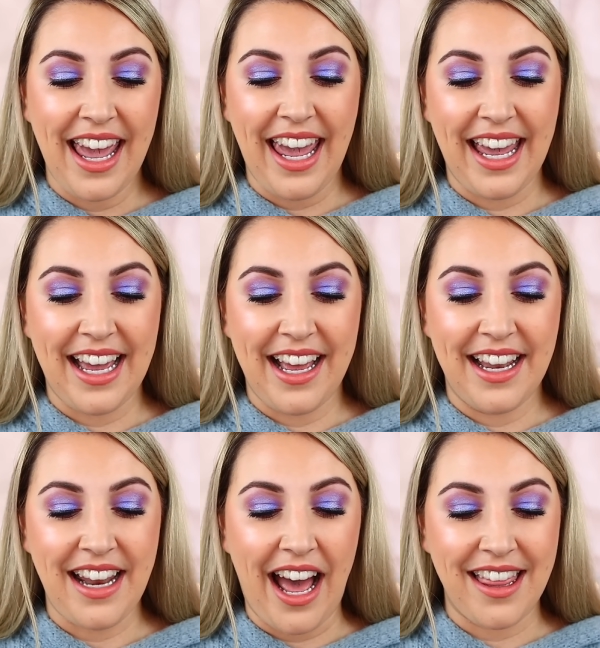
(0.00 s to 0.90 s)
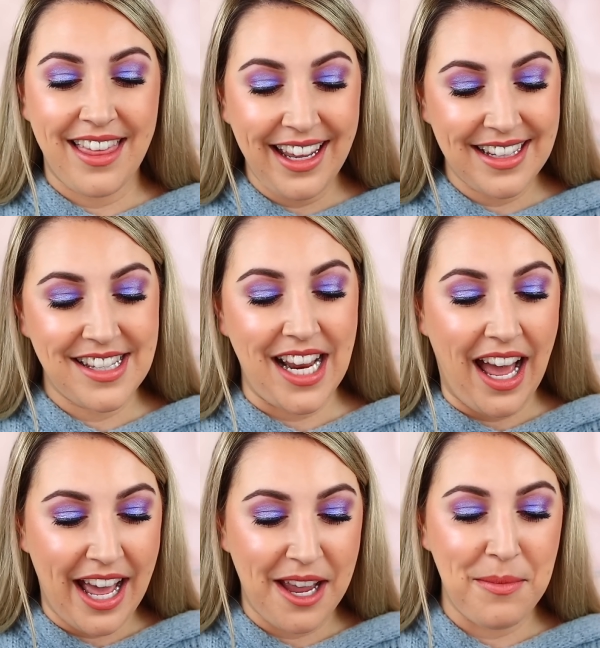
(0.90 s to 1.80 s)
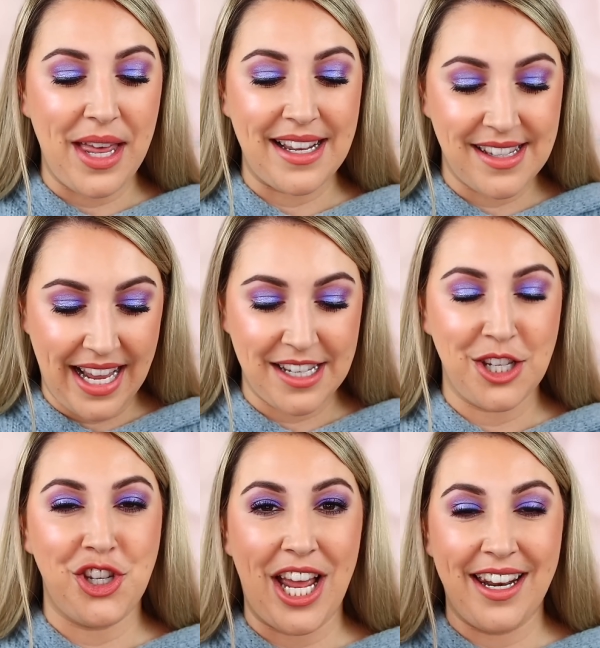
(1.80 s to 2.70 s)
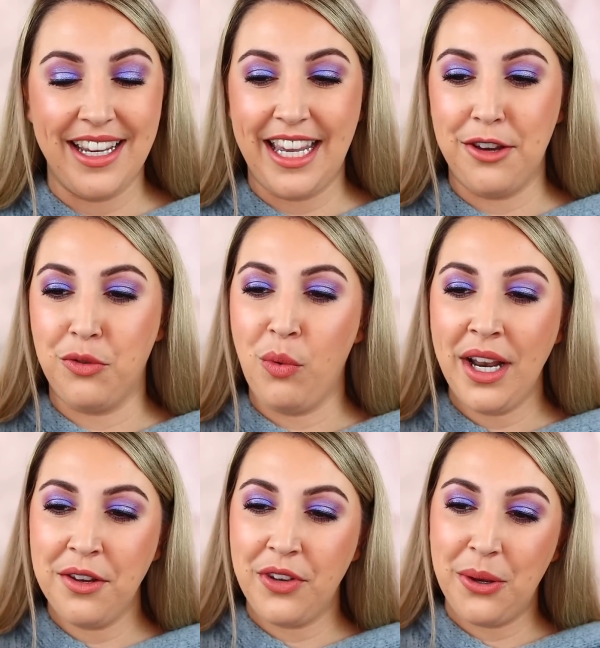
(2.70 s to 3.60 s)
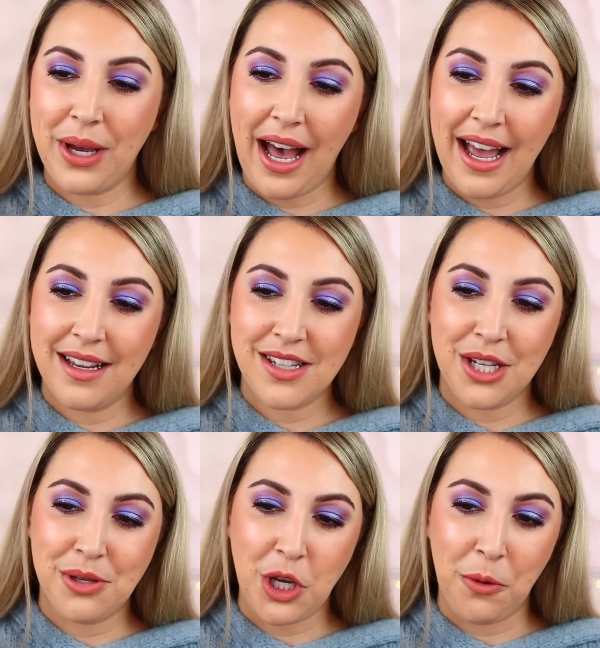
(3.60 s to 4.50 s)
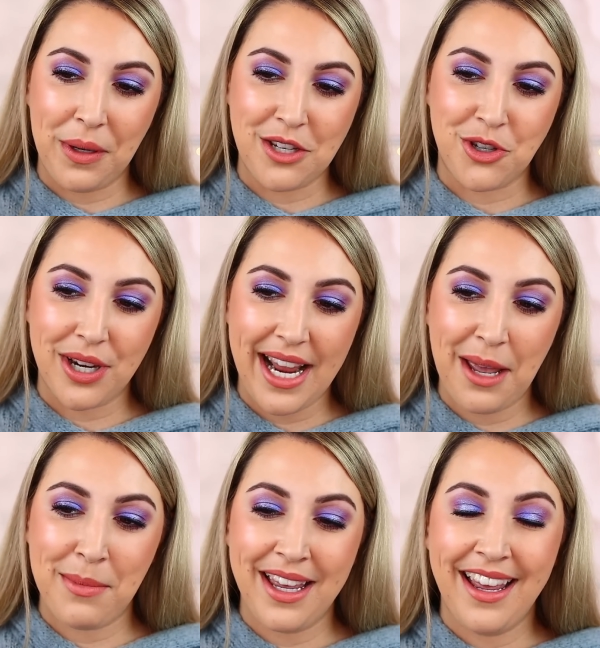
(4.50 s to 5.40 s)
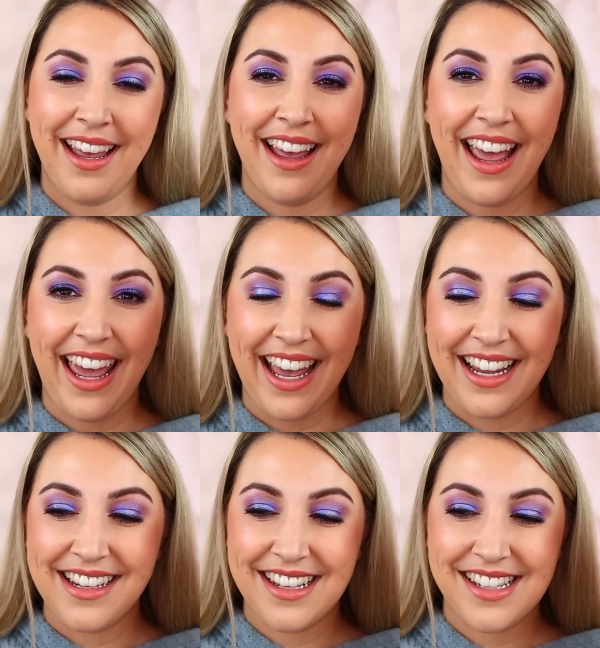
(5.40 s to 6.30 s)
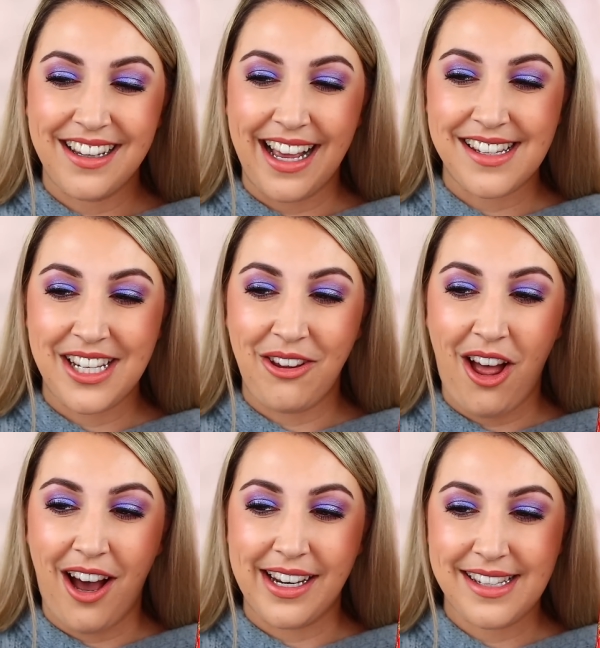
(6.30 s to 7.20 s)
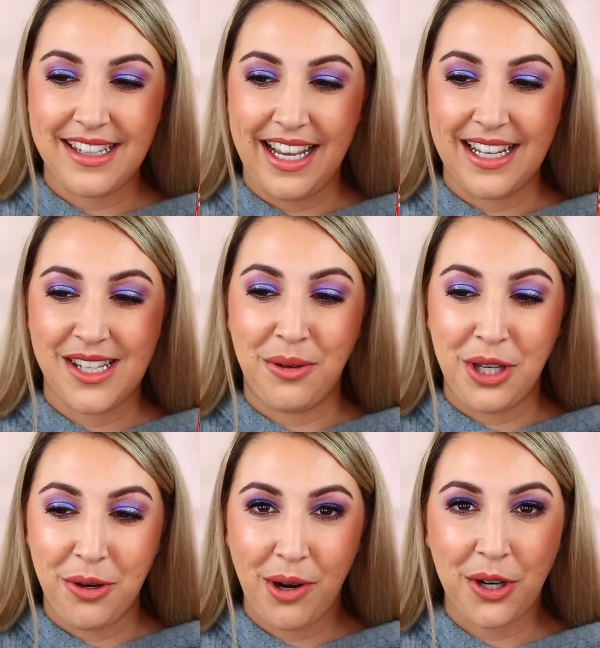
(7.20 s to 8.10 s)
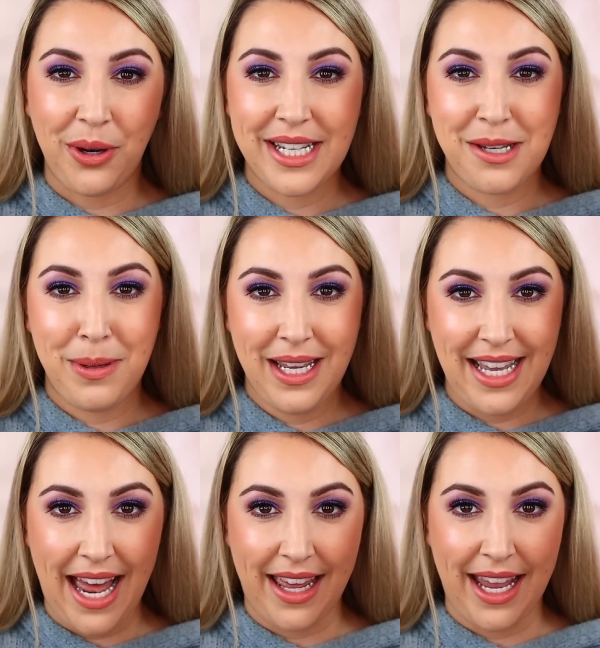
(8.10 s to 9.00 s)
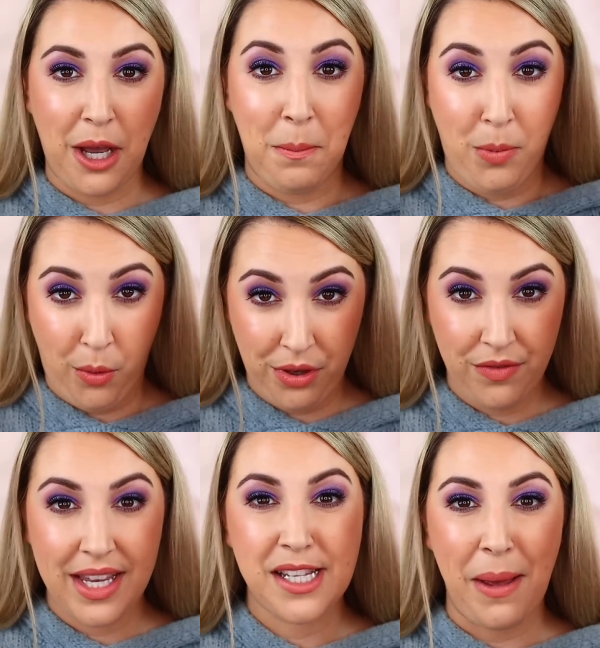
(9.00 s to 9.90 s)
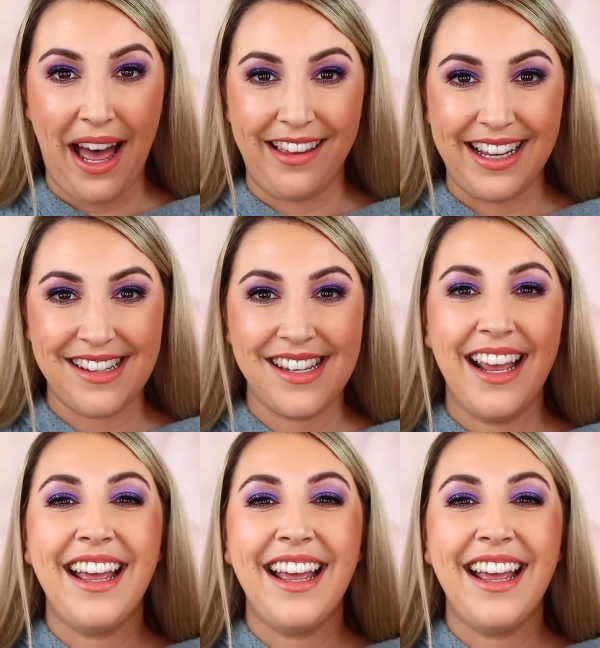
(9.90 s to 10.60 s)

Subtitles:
And I think it's time that Santa Jena give one of you guys Utopian Dream and Celestial Odyssey. So you are going to be getting both of these palettes.